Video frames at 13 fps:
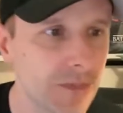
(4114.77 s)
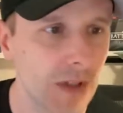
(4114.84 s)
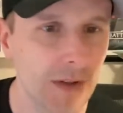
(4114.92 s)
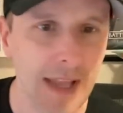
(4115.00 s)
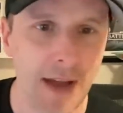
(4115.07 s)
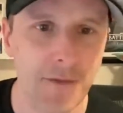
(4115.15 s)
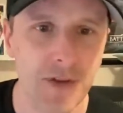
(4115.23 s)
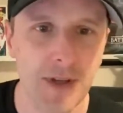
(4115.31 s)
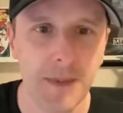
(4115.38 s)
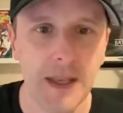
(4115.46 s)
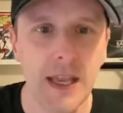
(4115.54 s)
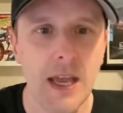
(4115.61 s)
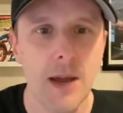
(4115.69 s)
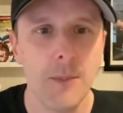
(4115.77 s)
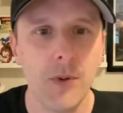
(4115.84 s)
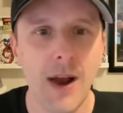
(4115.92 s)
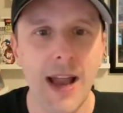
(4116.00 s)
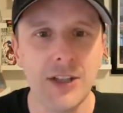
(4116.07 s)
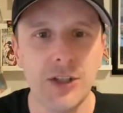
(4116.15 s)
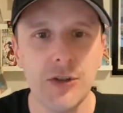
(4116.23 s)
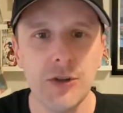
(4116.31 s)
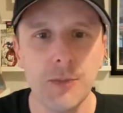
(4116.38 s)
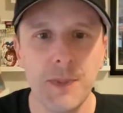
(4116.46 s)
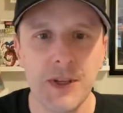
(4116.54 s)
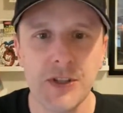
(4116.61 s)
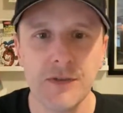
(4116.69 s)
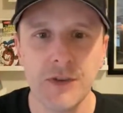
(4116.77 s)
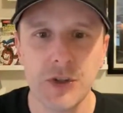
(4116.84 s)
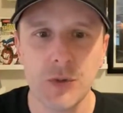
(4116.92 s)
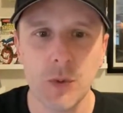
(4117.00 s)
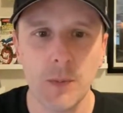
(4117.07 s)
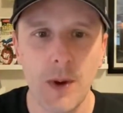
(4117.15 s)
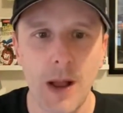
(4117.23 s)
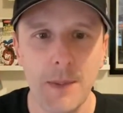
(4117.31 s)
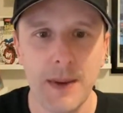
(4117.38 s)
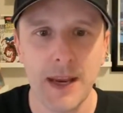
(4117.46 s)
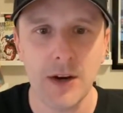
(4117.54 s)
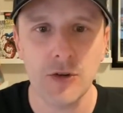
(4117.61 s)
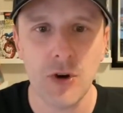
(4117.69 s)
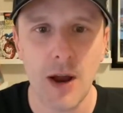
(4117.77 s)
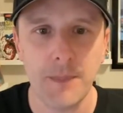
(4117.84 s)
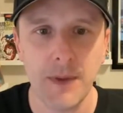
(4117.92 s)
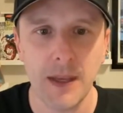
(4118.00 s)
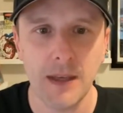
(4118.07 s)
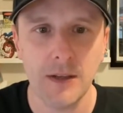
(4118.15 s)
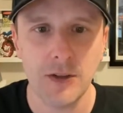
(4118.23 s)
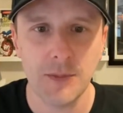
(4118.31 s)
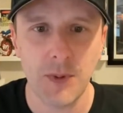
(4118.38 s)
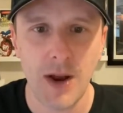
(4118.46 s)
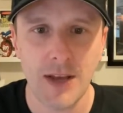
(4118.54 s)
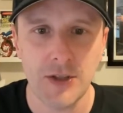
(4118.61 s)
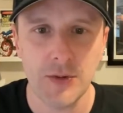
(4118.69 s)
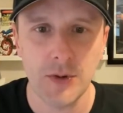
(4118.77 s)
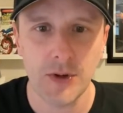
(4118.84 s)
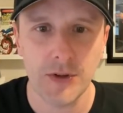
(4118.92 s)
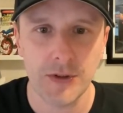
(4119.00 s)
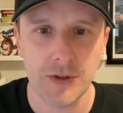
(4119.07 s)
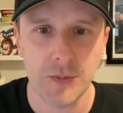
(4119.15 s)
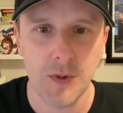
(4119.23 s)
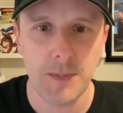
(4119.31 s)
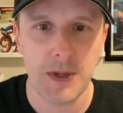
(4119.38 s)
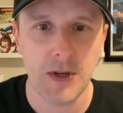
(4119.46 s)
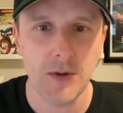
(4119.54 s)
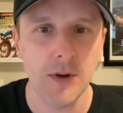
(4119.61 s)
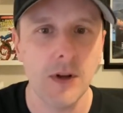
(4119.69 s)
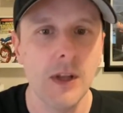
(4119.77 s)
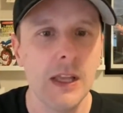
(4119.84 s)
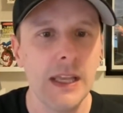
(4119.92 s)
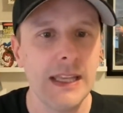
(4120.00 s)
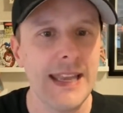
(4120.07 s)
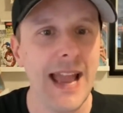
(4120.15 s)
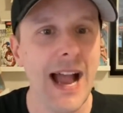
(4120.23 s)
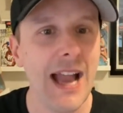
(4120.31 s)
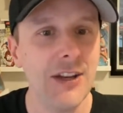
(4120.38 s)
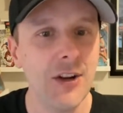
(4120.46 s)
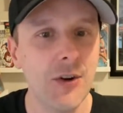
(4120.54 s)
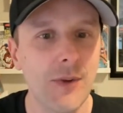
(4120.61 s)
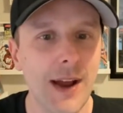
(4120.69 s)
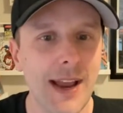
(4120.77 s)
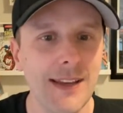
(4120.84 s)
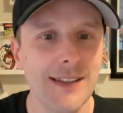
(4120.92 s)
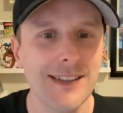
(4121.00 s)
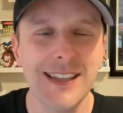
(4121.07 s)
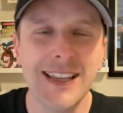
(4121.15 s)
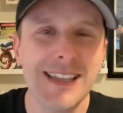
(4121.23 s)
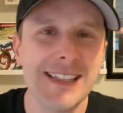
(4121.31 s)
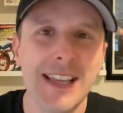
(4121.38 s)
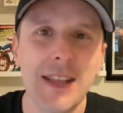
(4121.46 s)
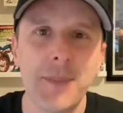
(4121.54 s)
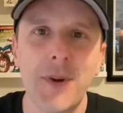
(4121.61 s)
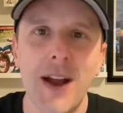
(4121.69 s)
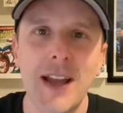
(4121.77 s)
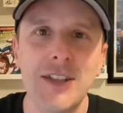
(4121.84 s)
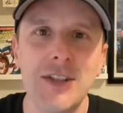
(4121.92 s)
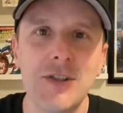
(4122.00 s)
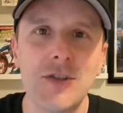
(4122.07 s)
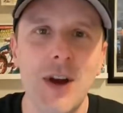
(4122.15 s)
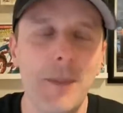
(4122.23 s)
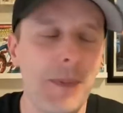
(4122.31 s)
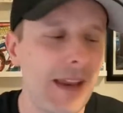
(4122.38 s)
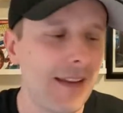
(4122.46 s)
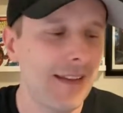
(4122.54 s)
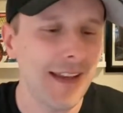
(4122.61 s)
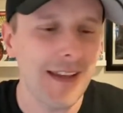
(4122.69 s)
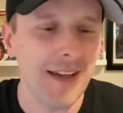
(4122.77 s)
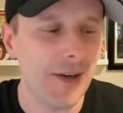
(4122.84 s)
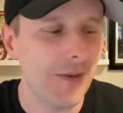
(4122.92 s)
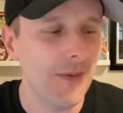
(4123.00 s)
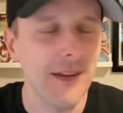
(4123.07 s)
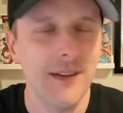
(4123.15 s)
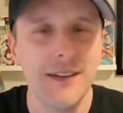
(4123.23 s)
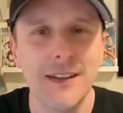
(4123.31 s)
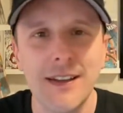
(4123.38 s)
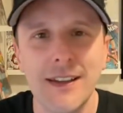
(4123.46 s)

It'll count for something. Pride 2 no pixel version will probably be airdropped into Pride 2 holders. Would be cool. Yeah, I know, right? So, like I said, the Pride 2 drop, they like, you know, they